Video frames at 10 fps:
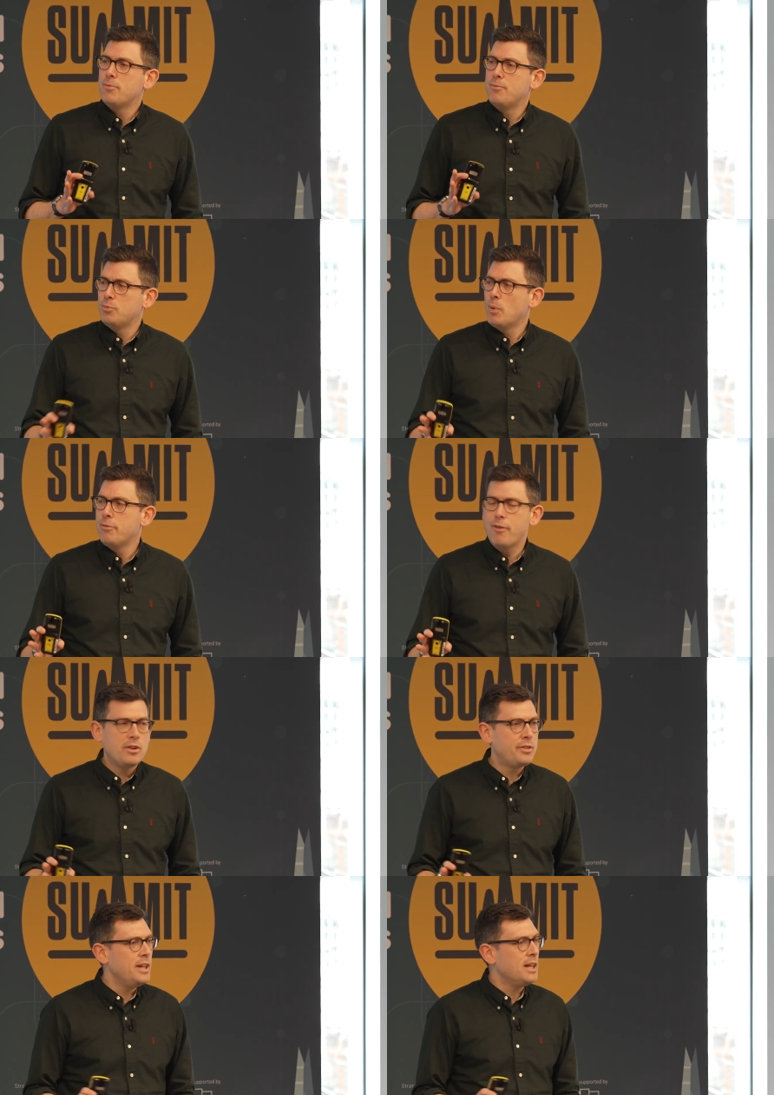There's one
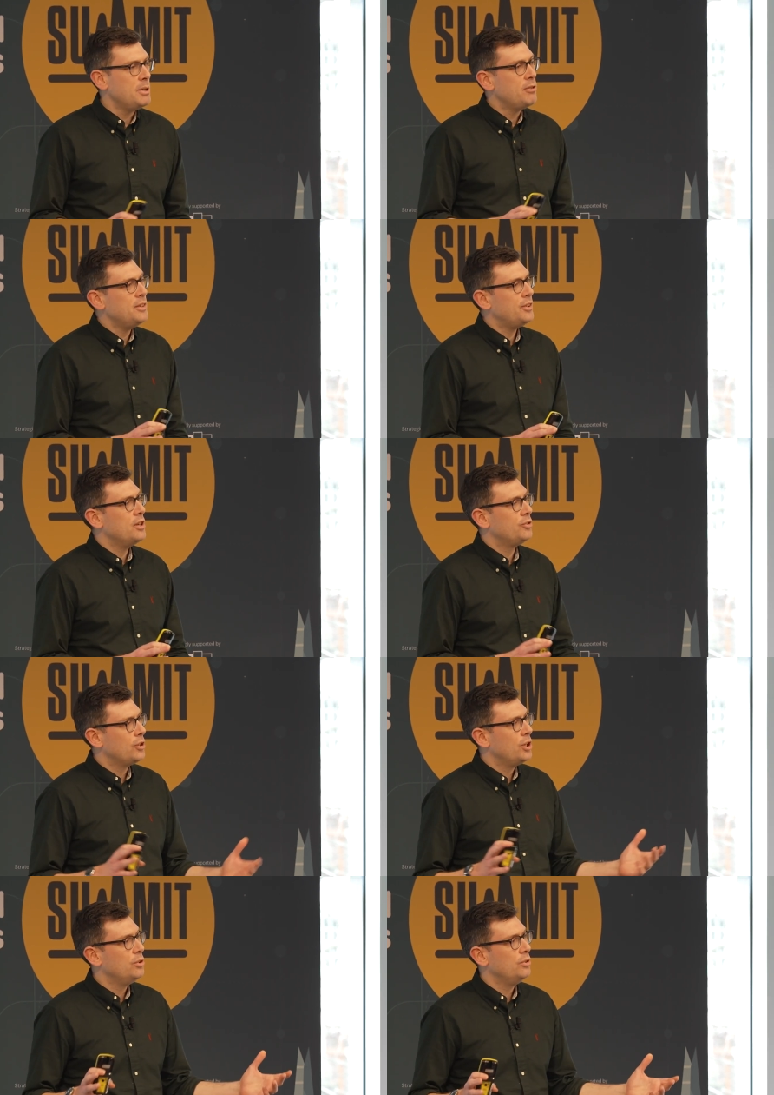final thing. It'd be great to know sort
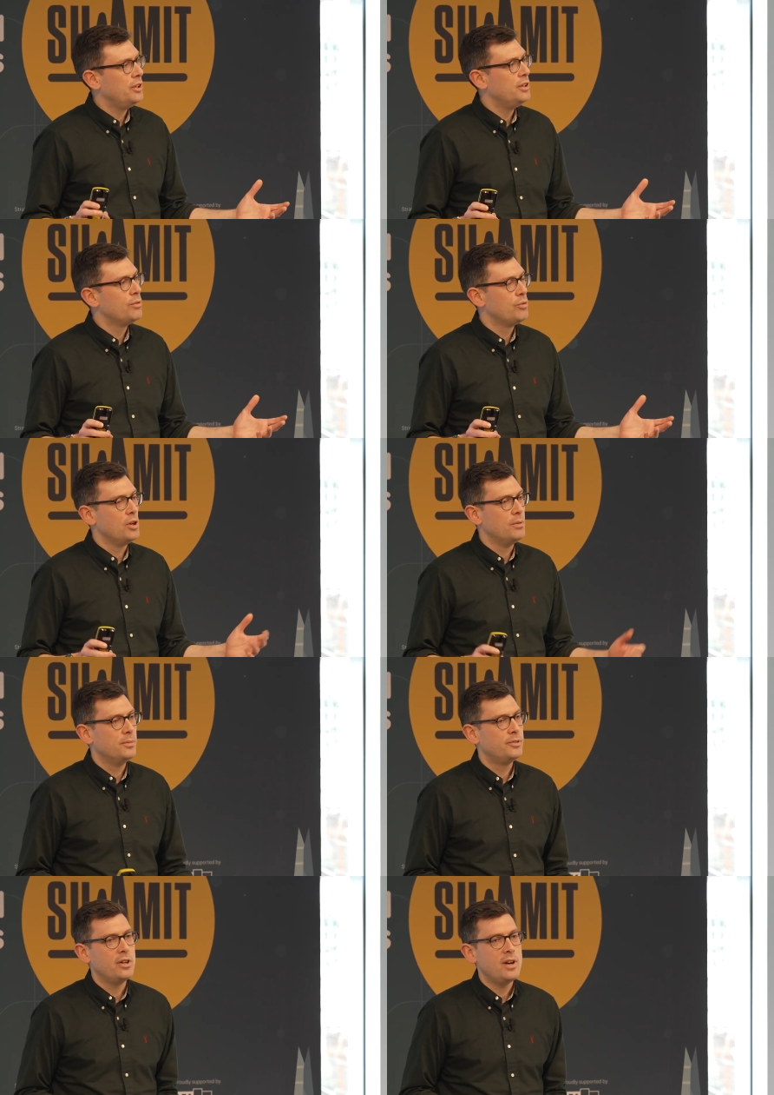of who's in the room.
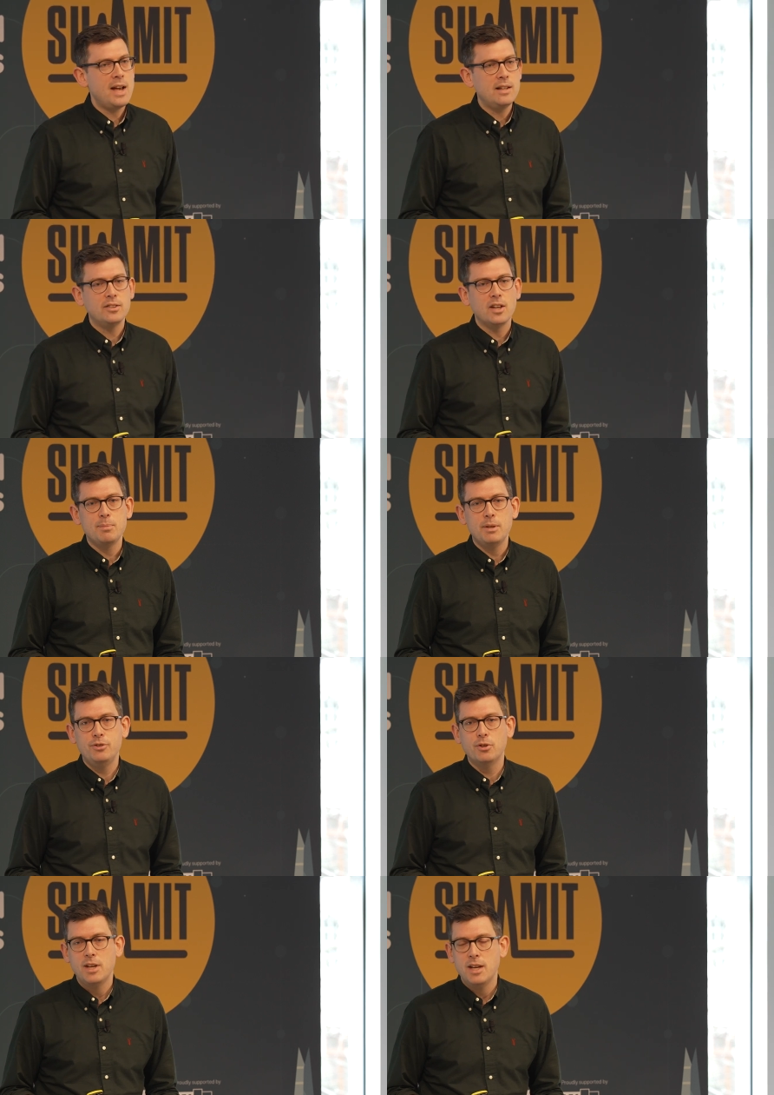So hands up if
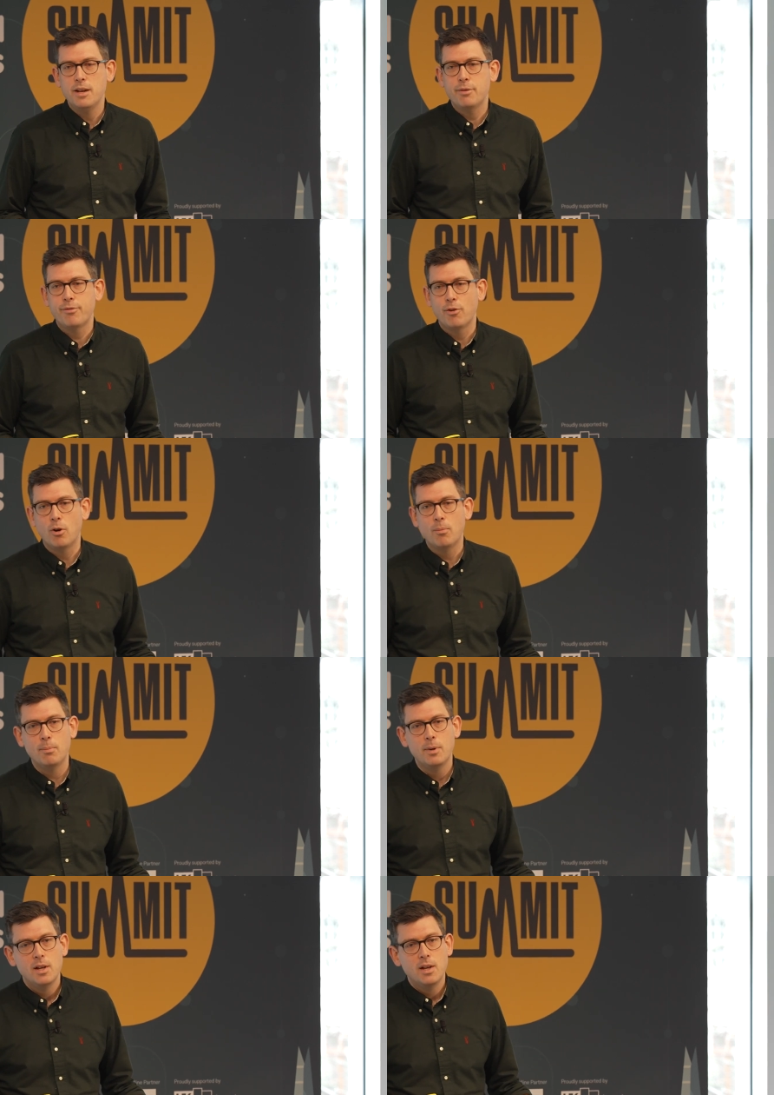you're here
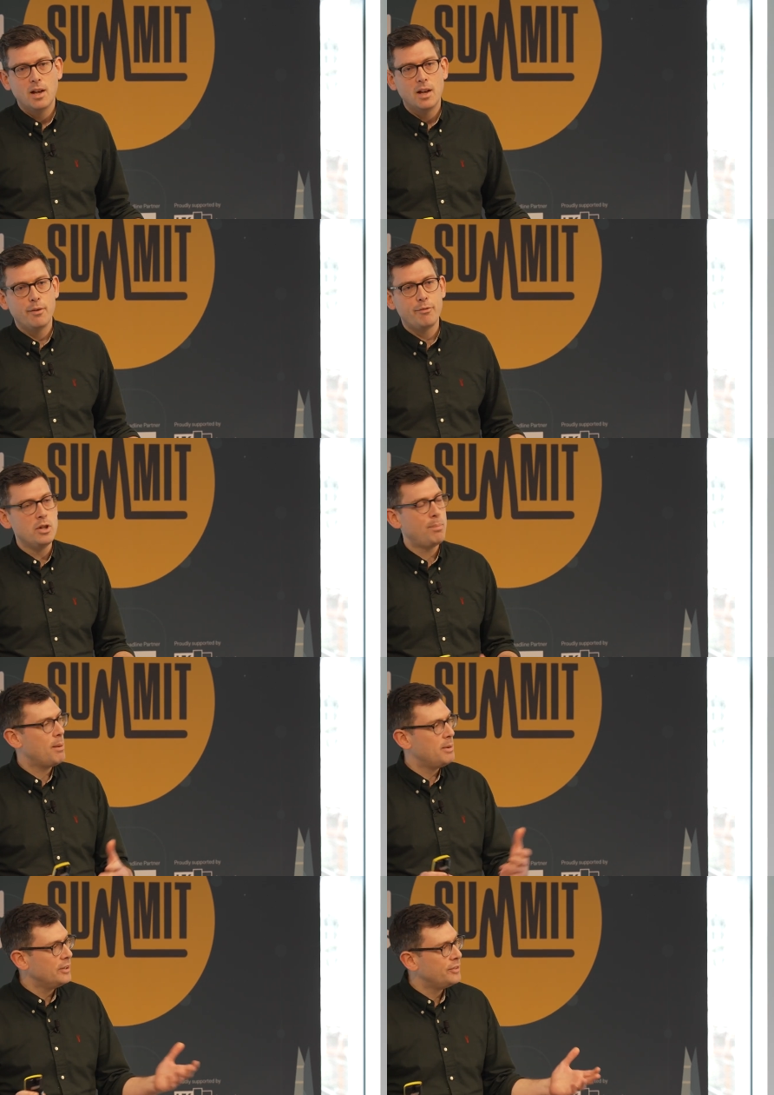from the
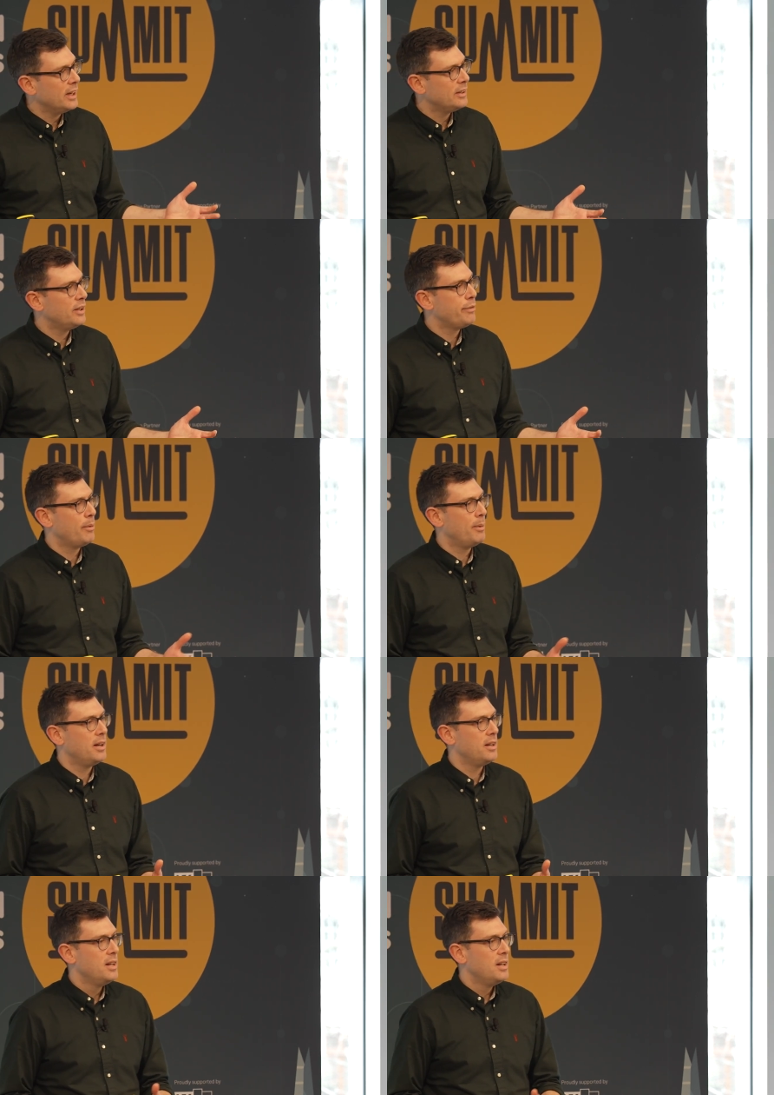public sector, from
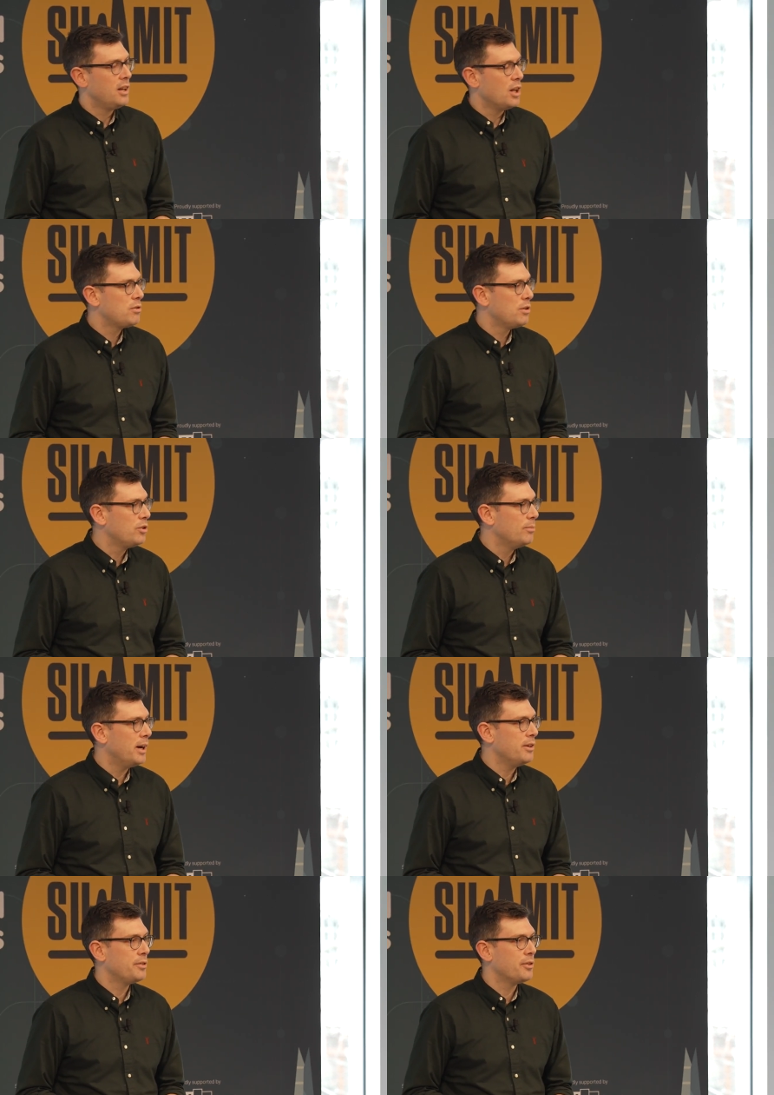a local or
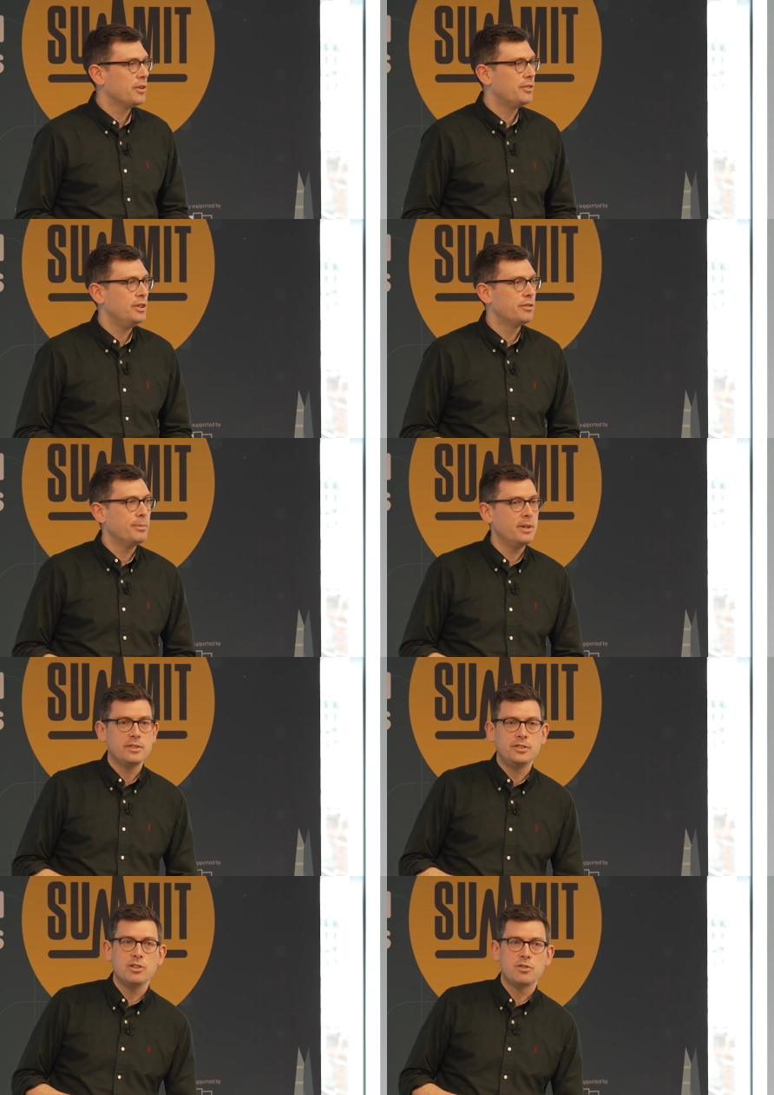combined authority, or from a
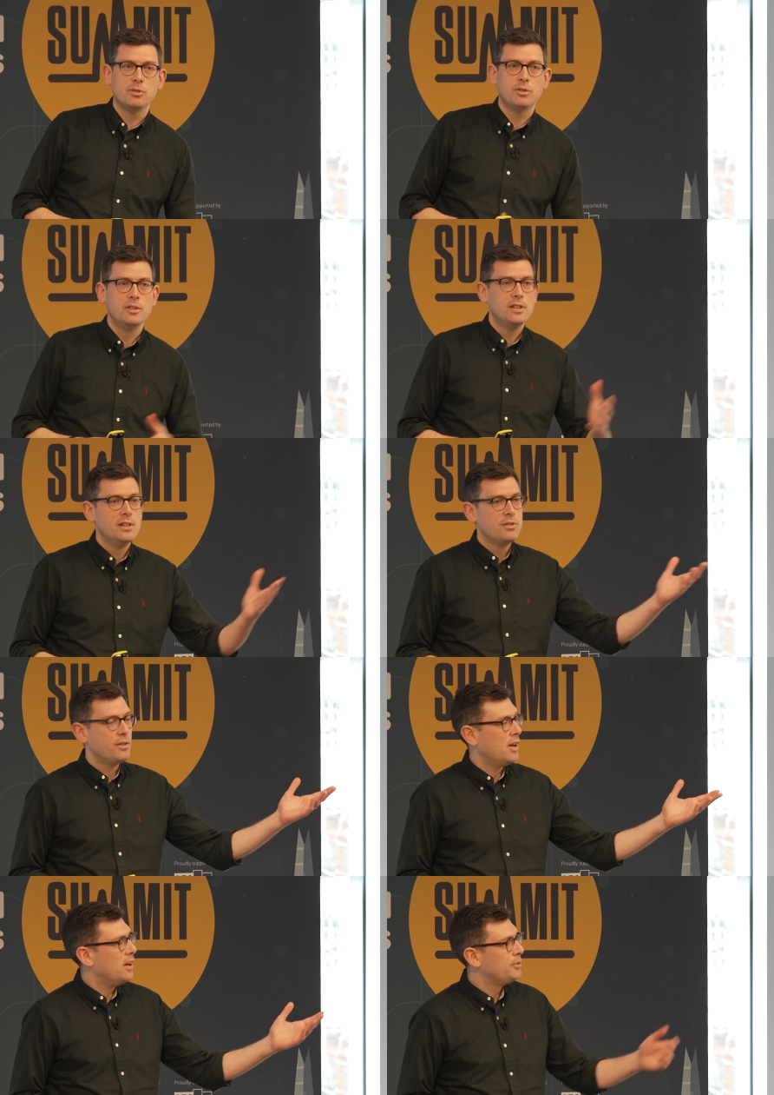central
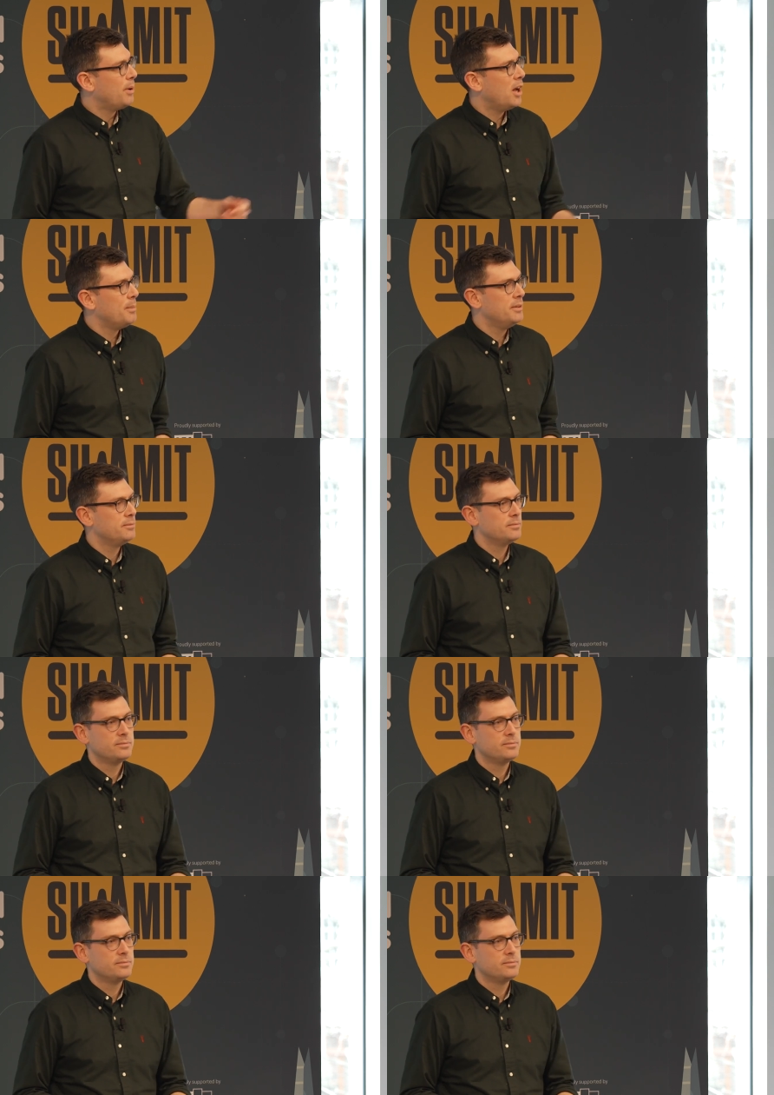department.